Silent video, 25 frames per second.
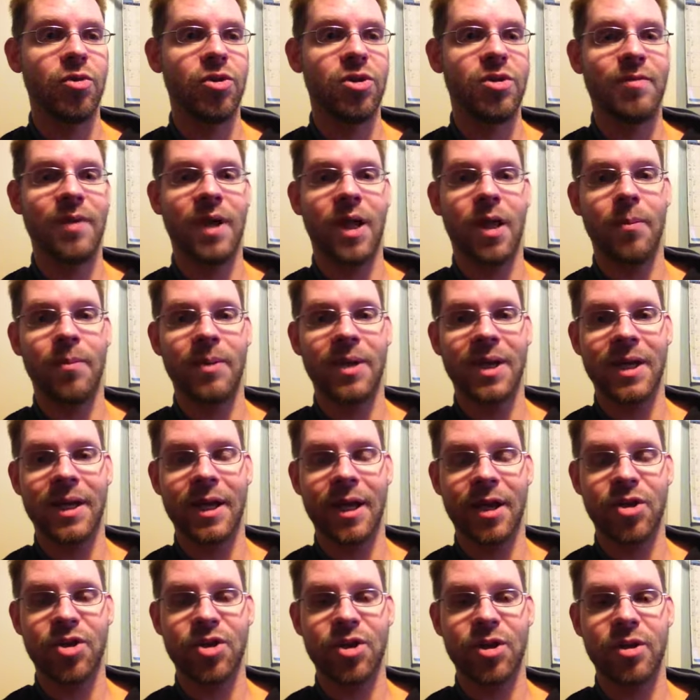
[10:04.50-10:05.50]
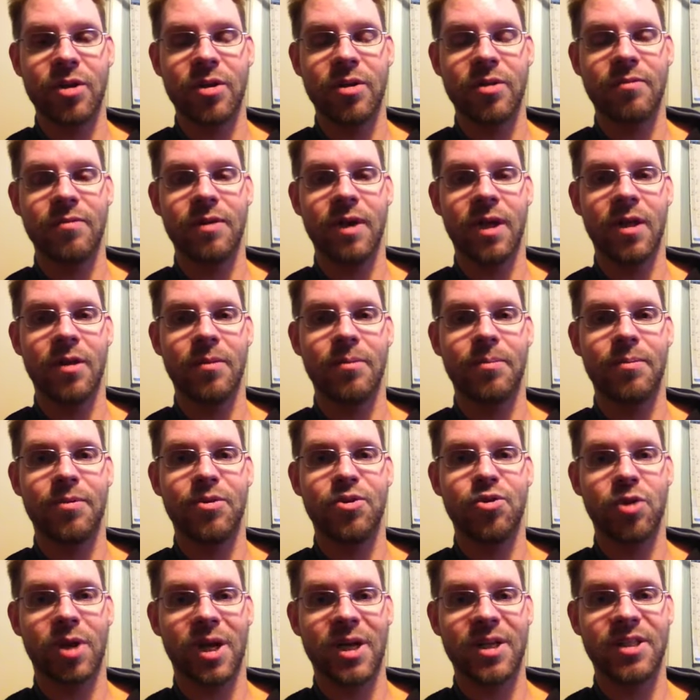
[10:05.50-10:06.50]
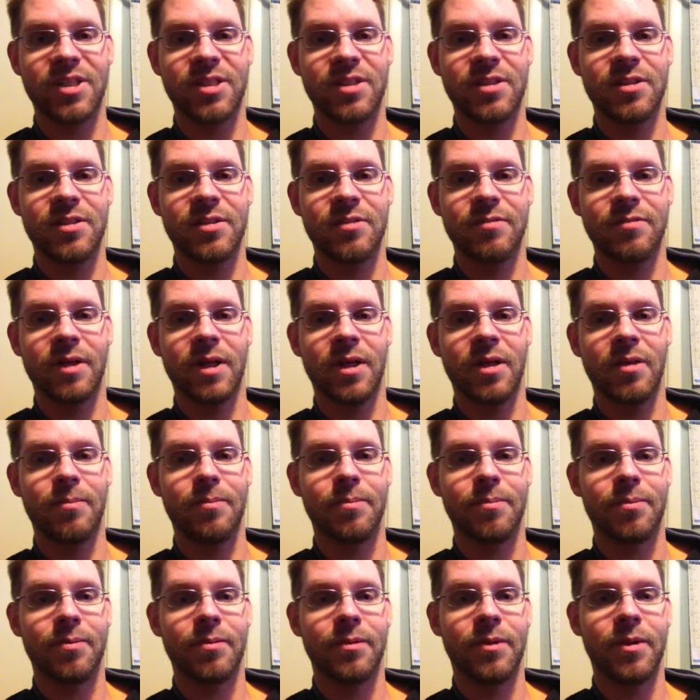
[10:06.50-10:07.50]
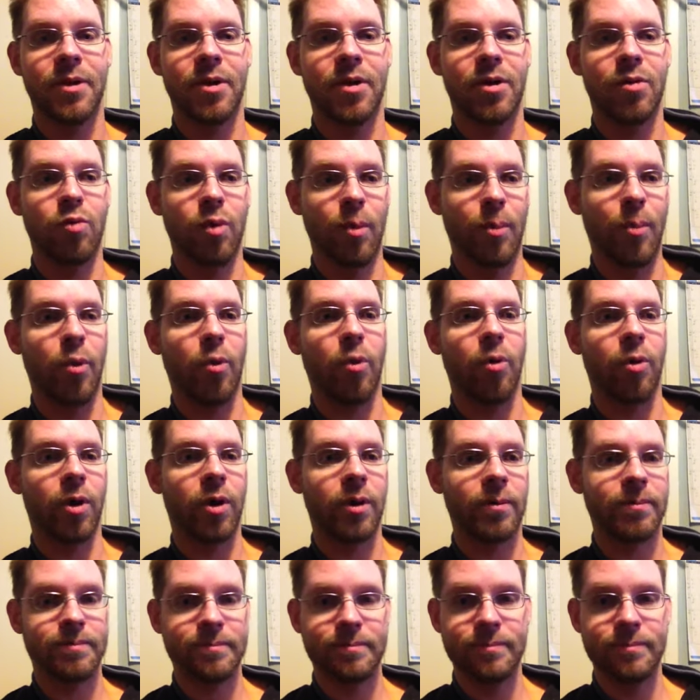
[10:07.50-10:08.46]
develop connection, develop trust, develop rapport.